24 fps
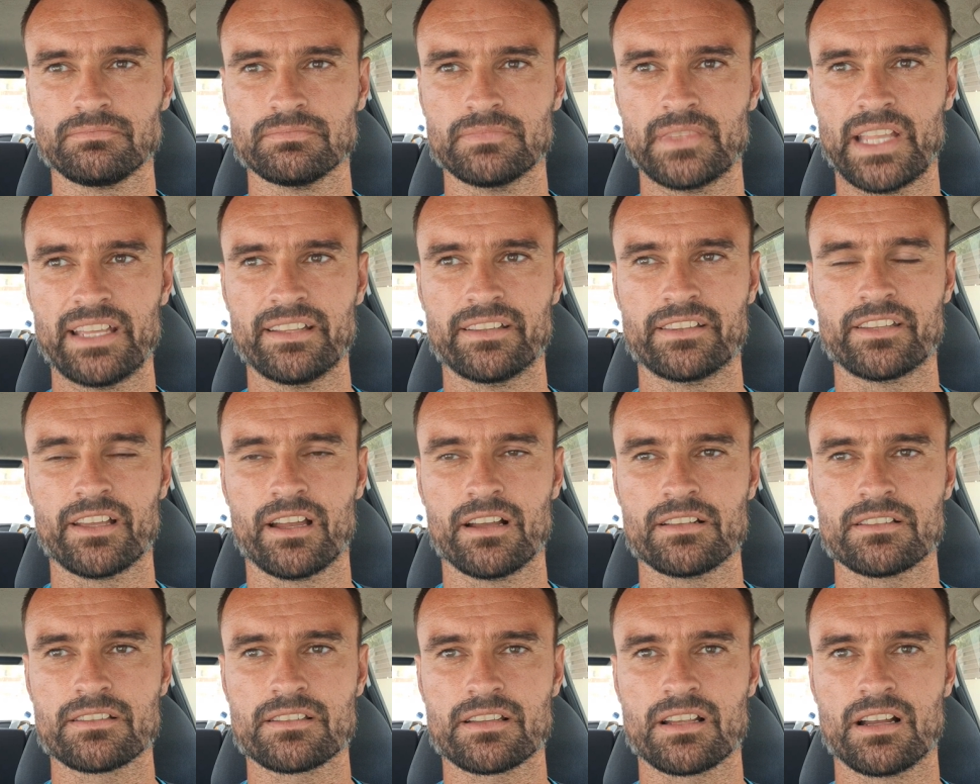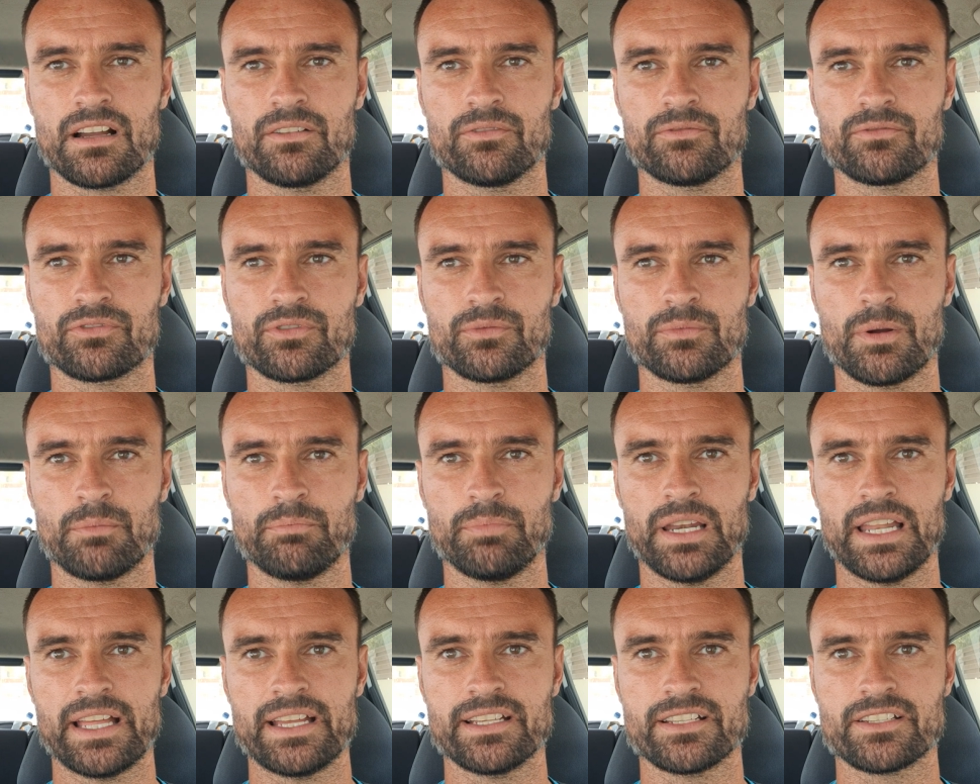it does come from a
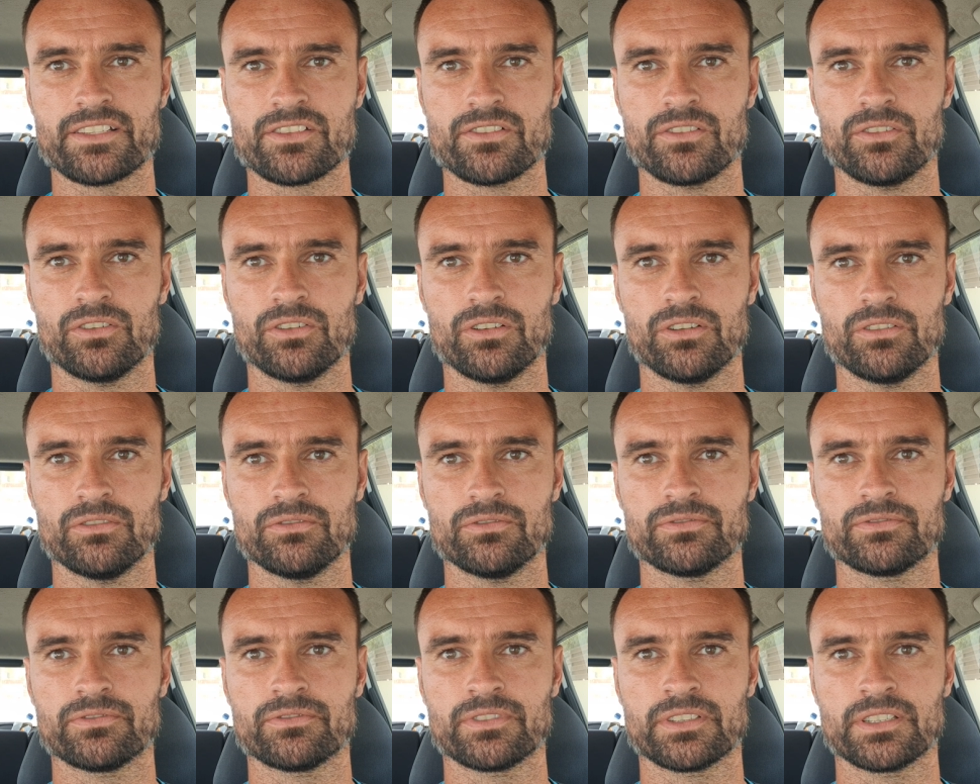place of